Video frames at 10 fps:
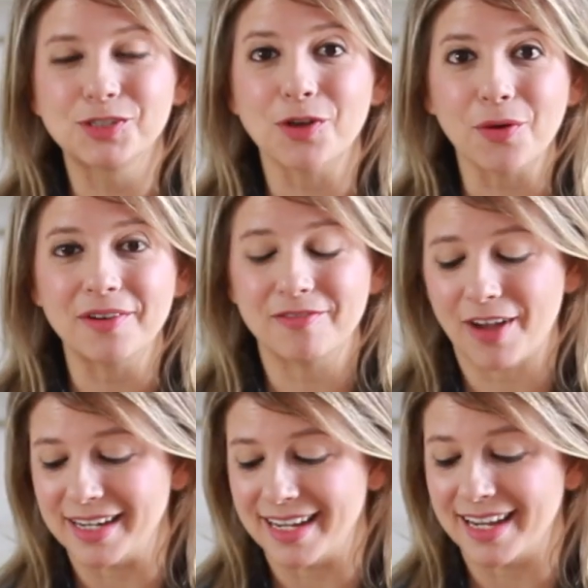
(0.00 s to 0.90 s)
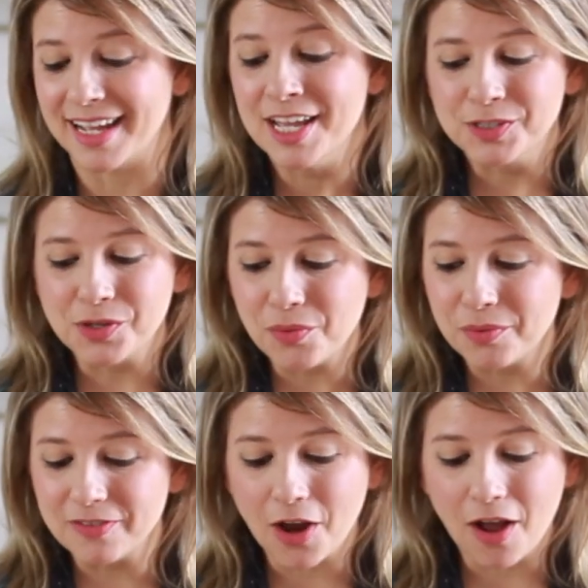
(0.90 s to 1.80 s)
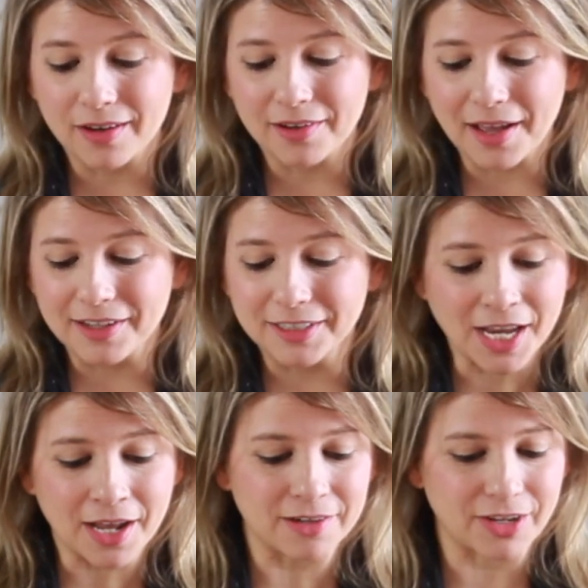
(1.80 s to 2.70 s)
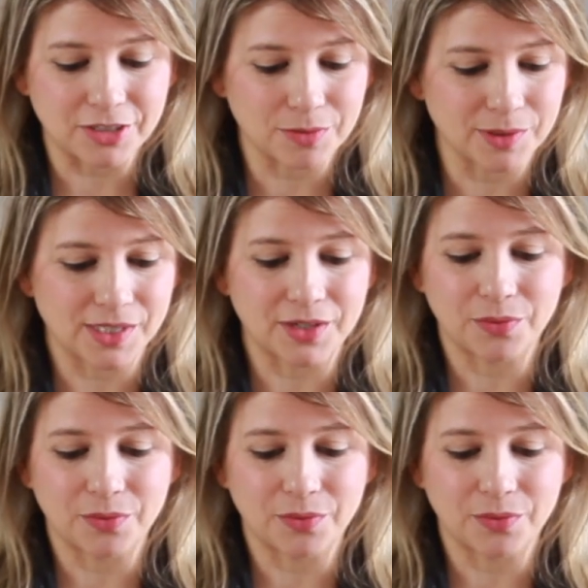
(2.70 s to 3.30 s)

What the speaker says: so inviting. So we've got a ton of vegetables here.